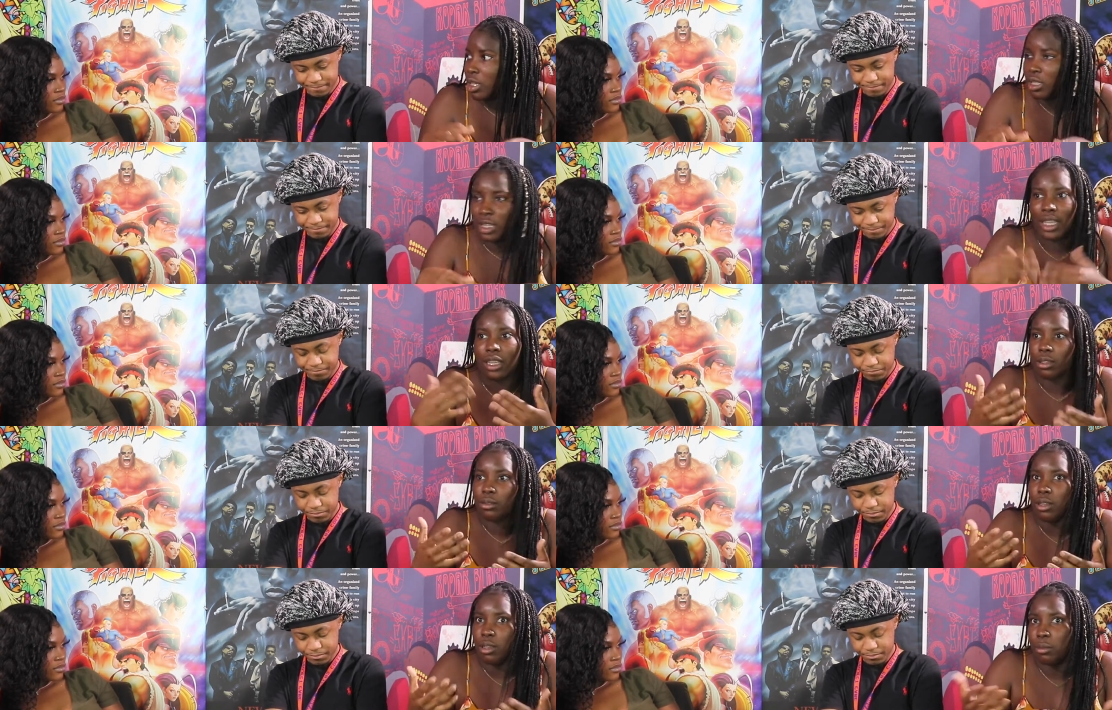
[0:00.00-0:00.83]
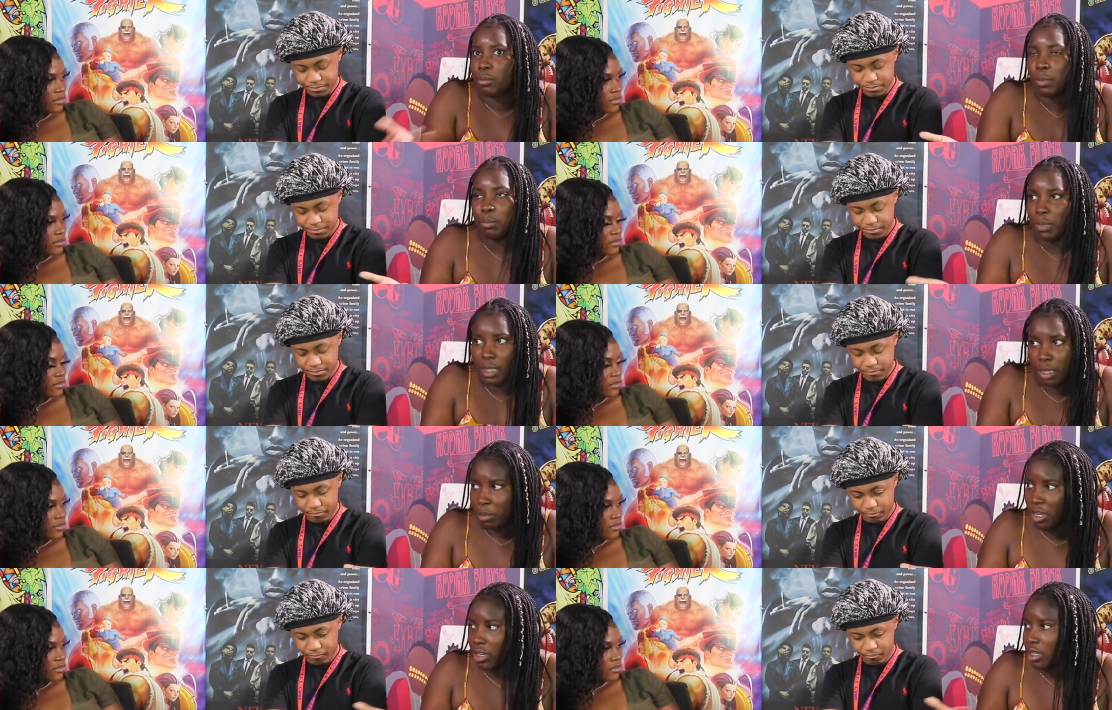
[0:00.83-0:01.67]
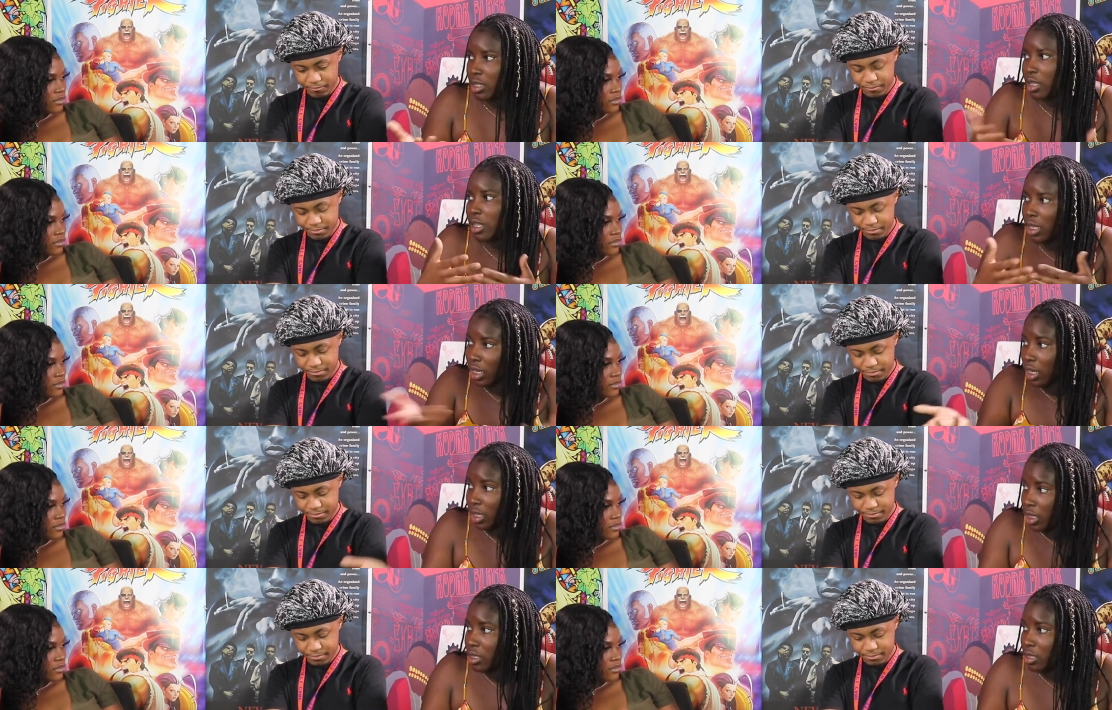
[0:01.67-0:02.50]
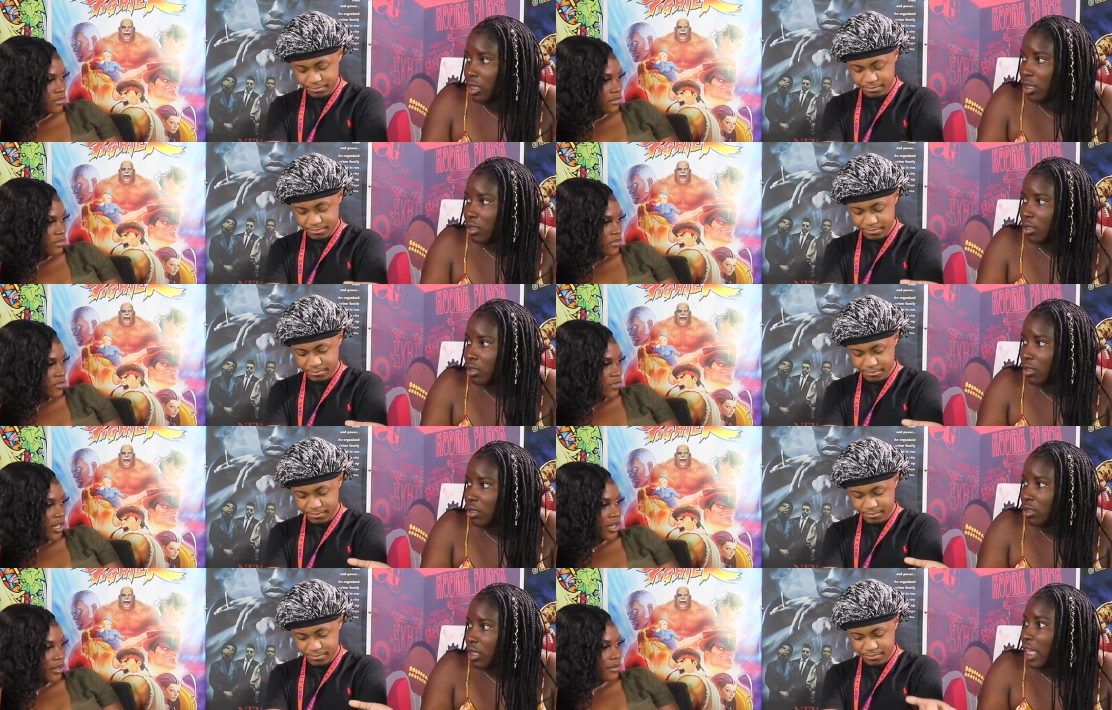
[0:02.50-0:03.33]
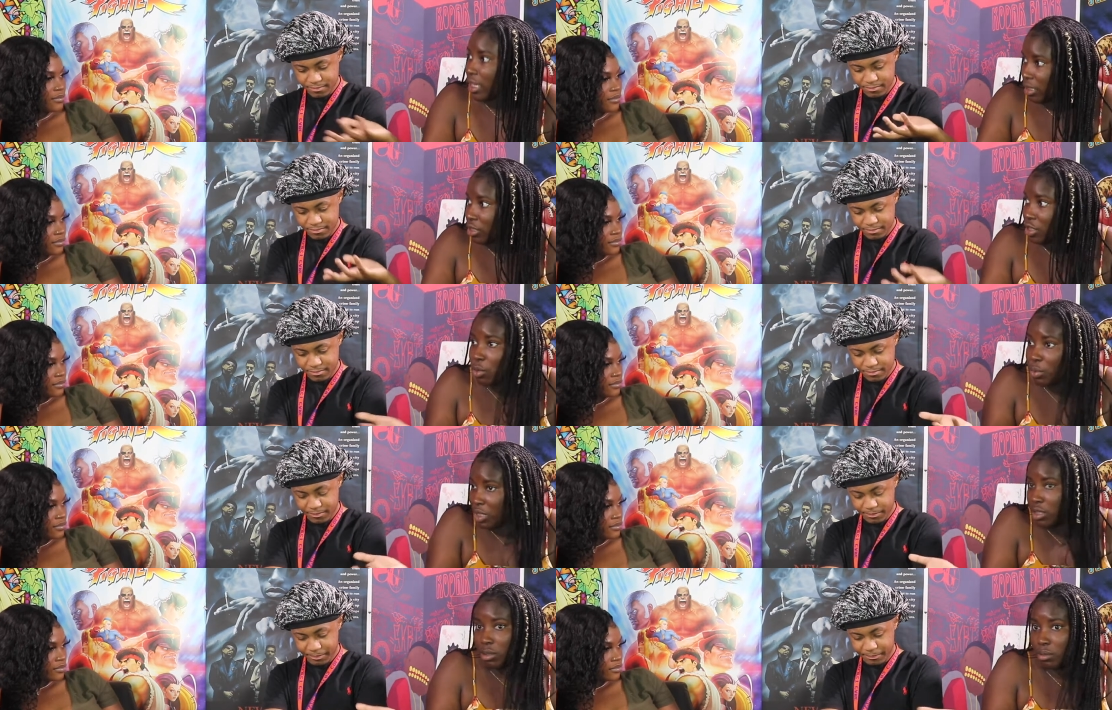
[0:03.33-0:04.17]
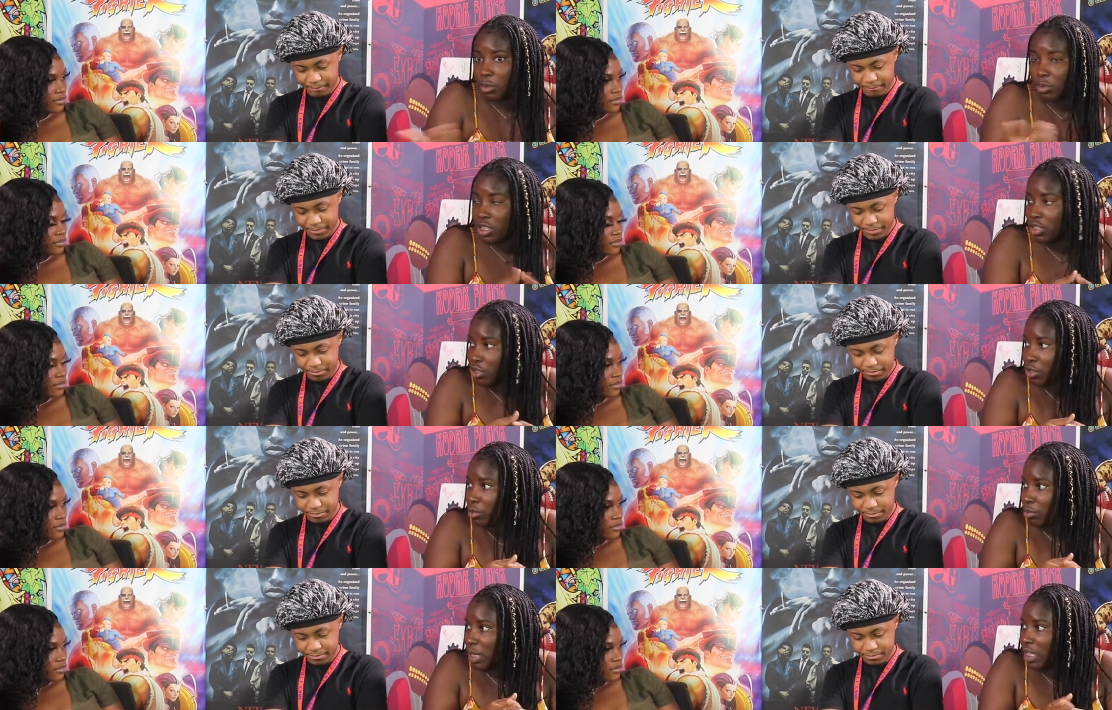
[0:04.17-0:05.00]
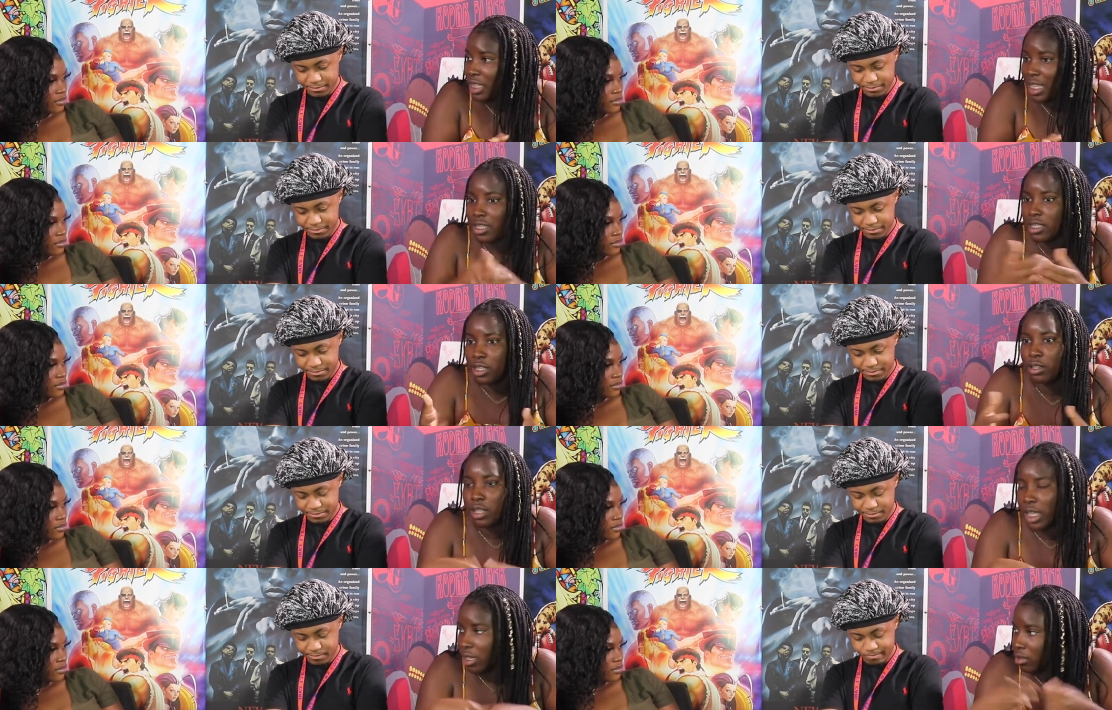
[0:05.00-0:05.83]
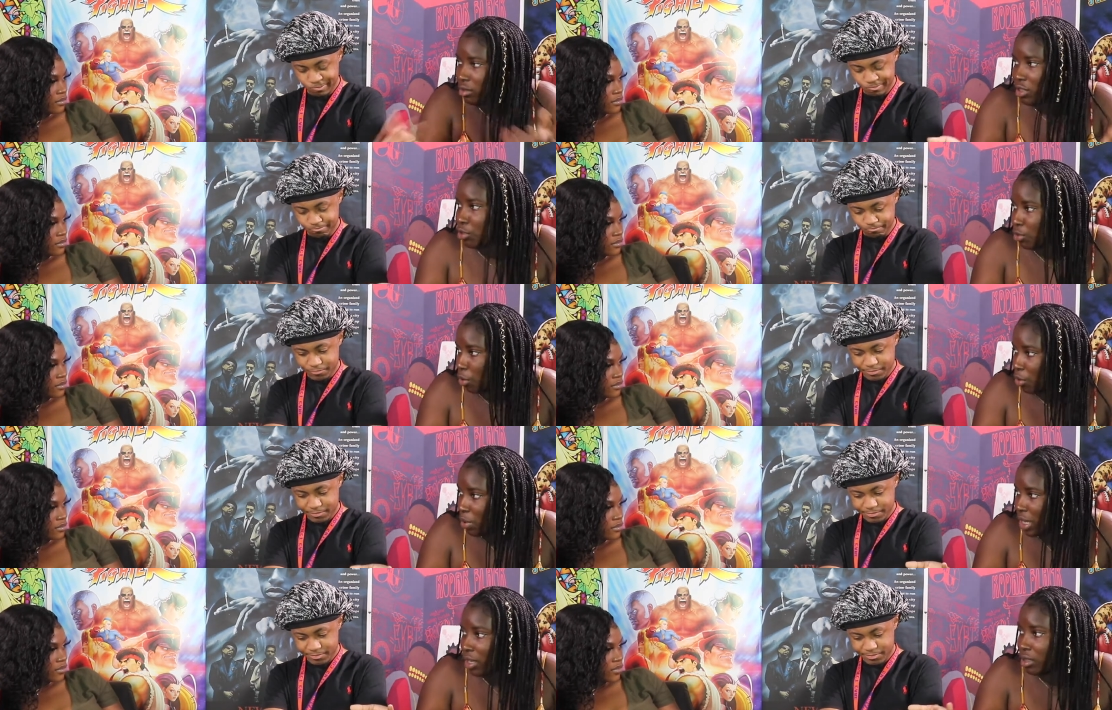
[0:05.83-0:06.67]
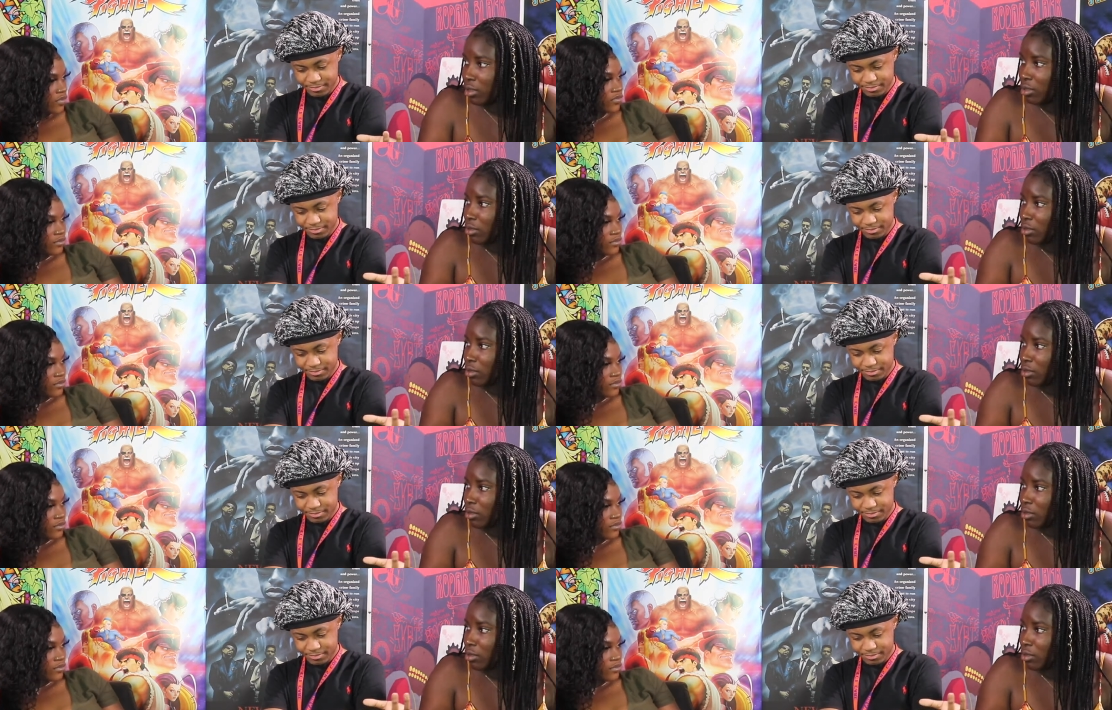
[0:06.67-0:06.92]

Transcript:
Speaker 1: Like, black Americans like they get it easy. Right. Like so, which is I mean, which is true, and then they still like just throw it away,